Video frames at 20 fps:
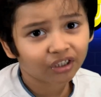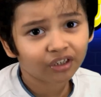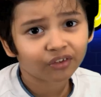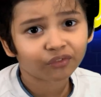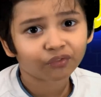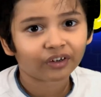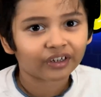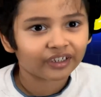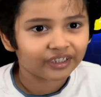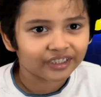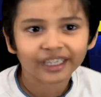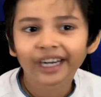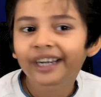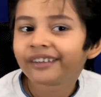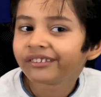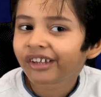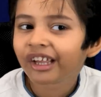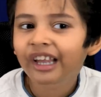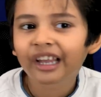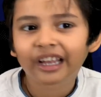from Kids
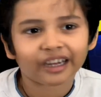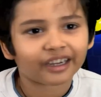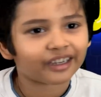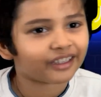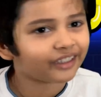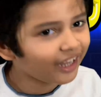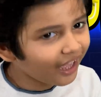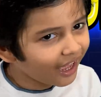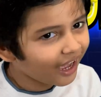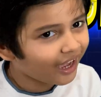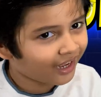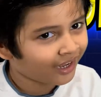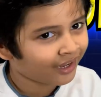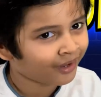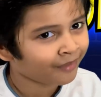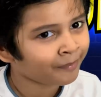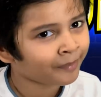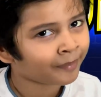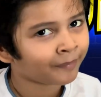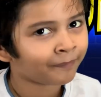on a
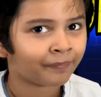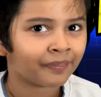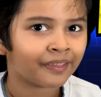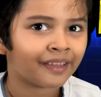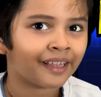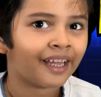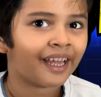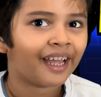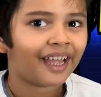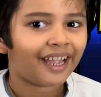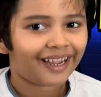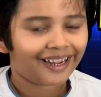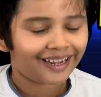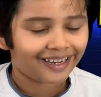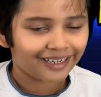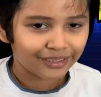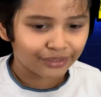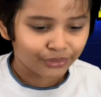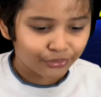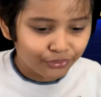Club,
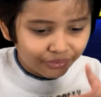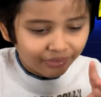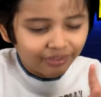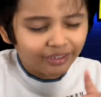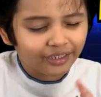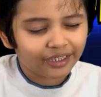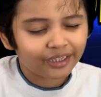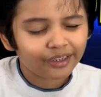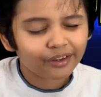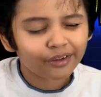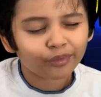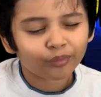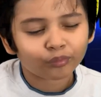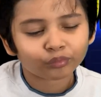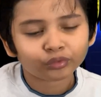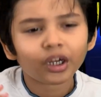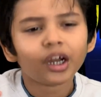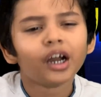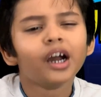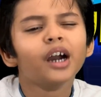and today
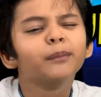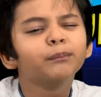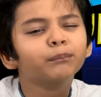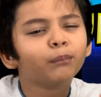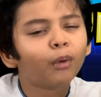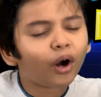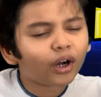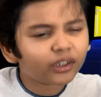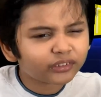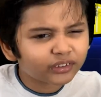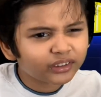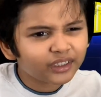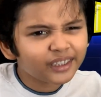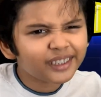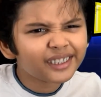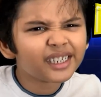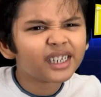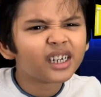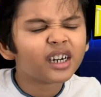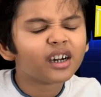we're
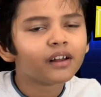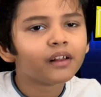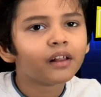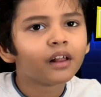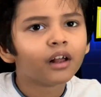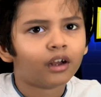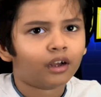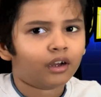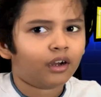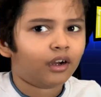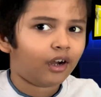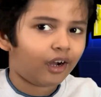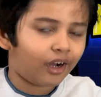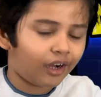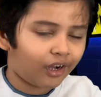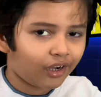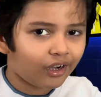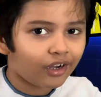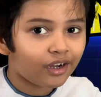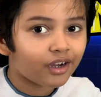unboxing
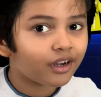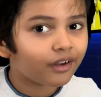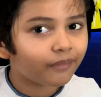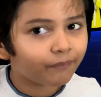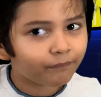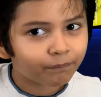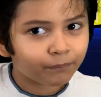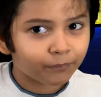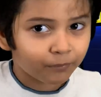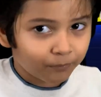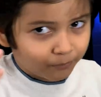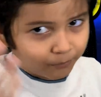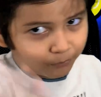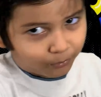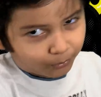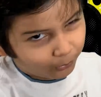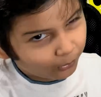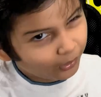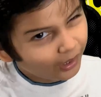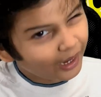a
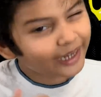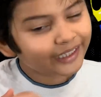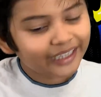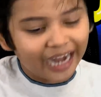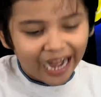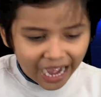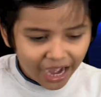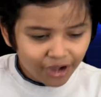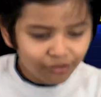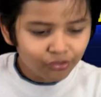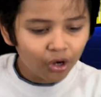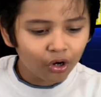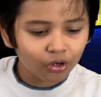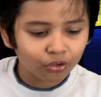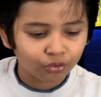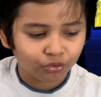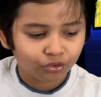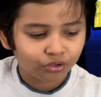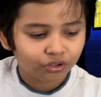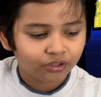bow and arrow.
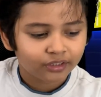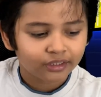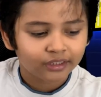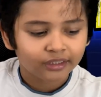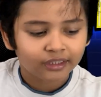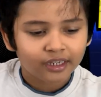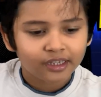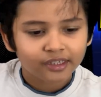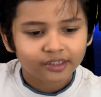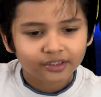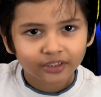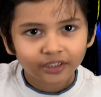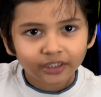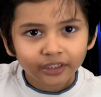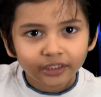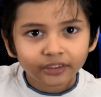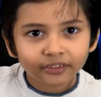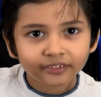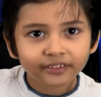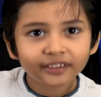
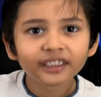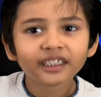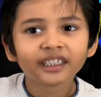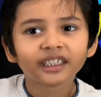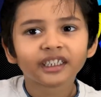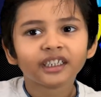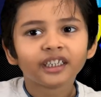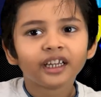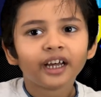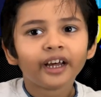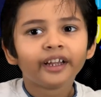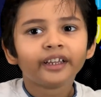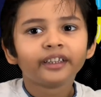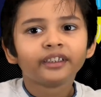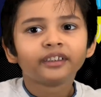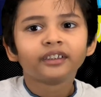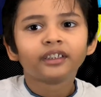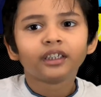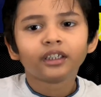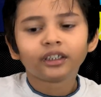See,
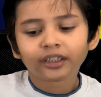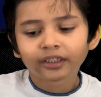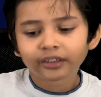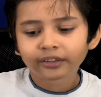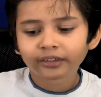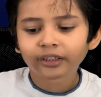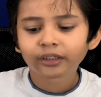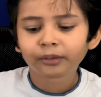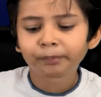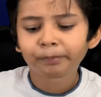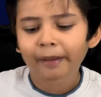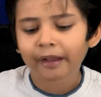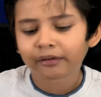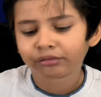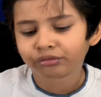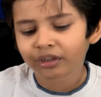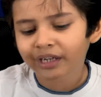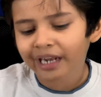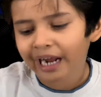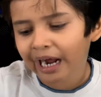this is
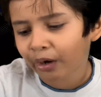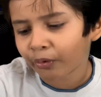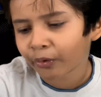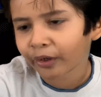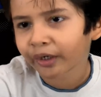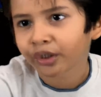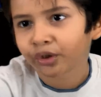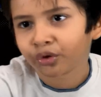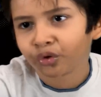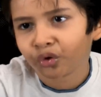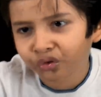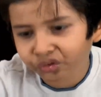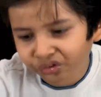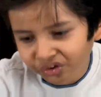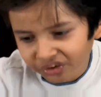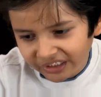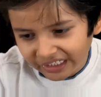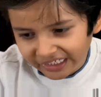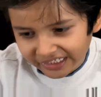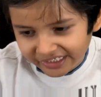especially how it looks
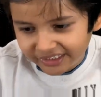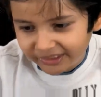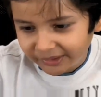like.